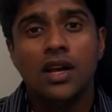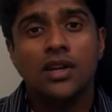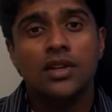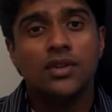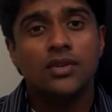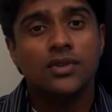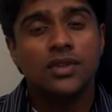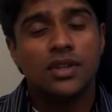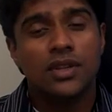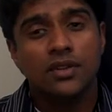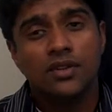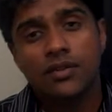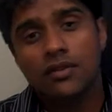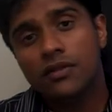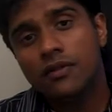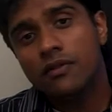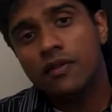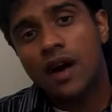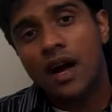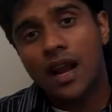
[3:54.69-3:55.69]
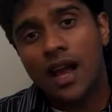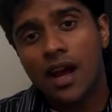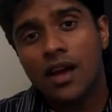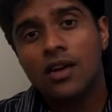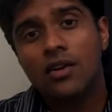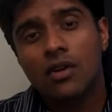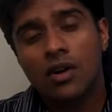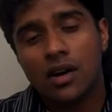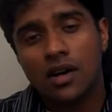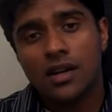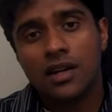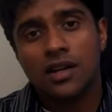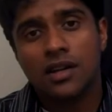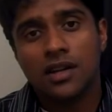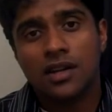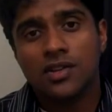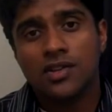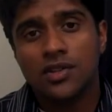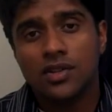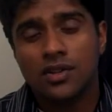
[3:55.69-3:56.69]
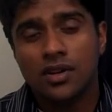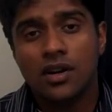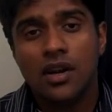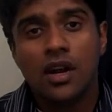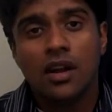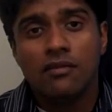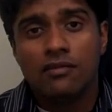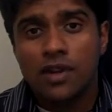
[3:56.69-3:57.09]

using a unified I/O architecture,